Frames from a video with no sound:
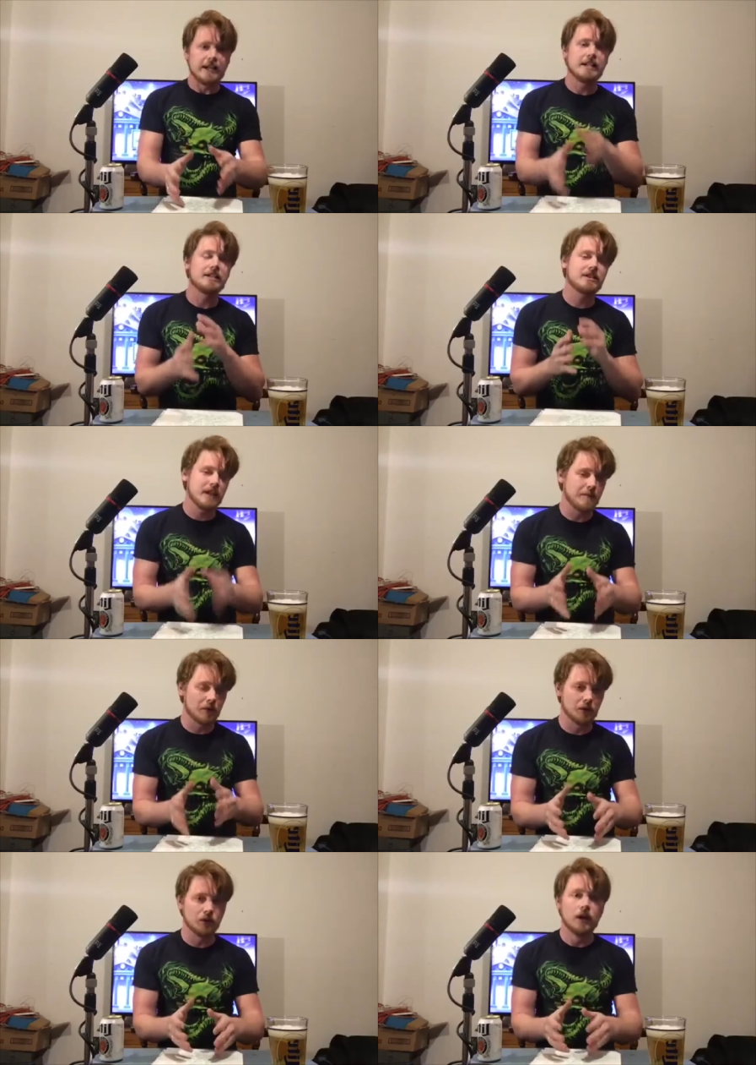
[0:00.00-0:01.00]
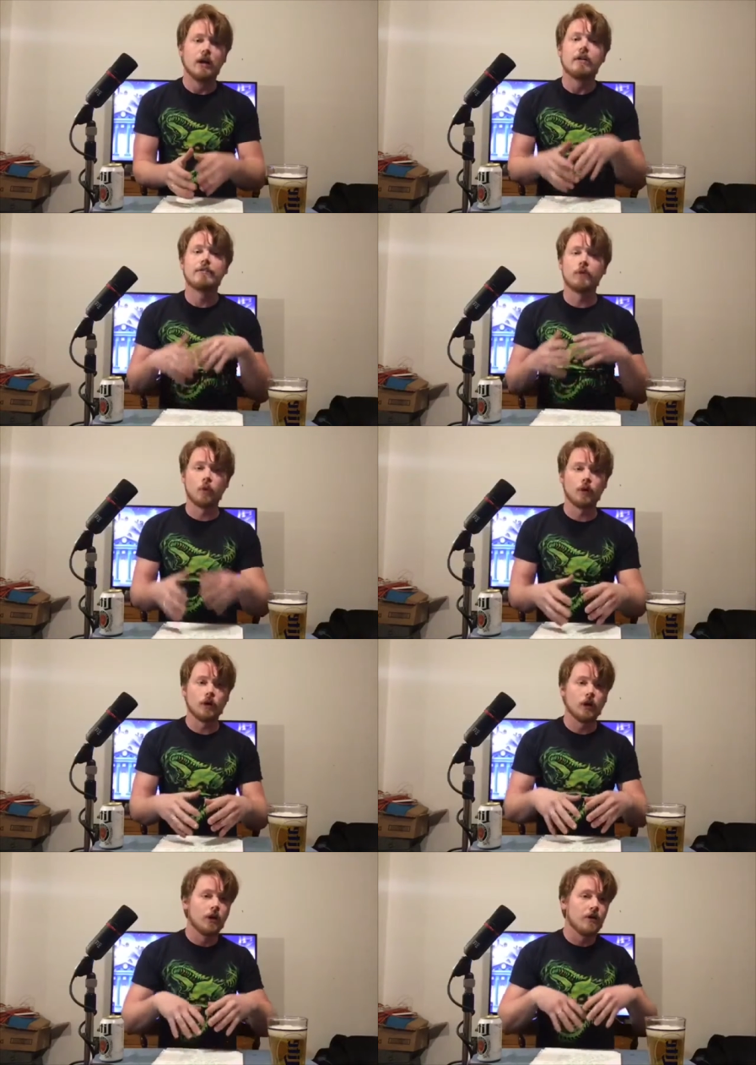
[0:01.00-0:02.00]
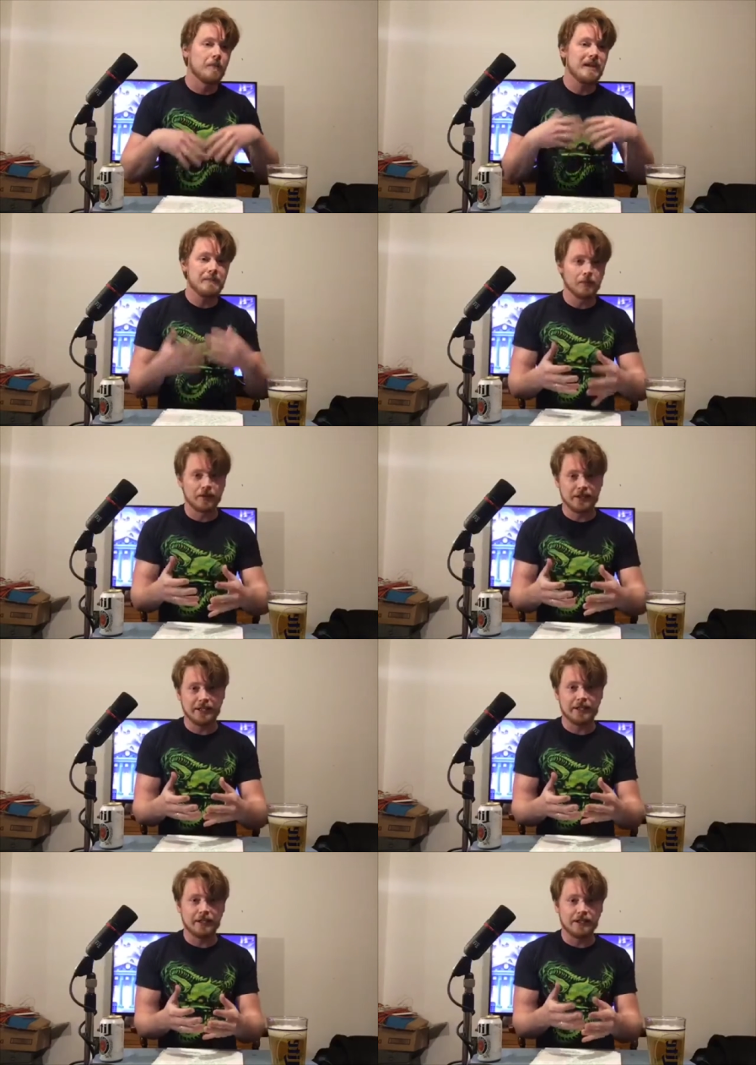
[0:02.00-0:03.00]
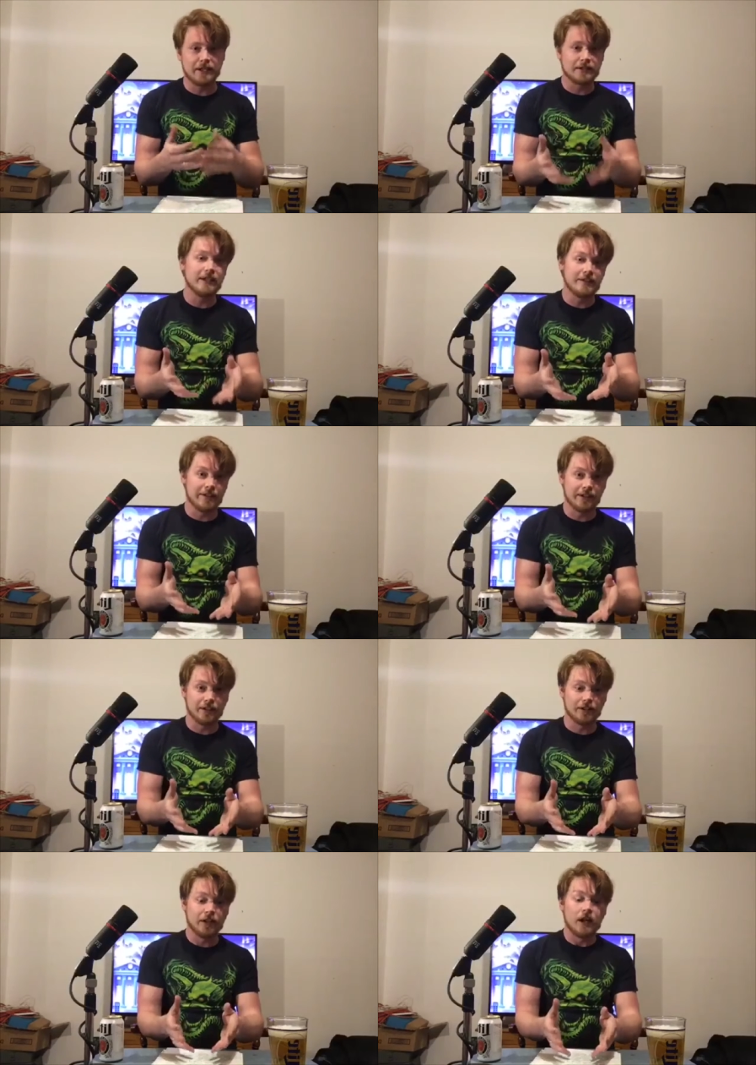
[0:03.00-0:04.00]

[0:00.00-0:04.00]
It is typical for the people that get inducted in there.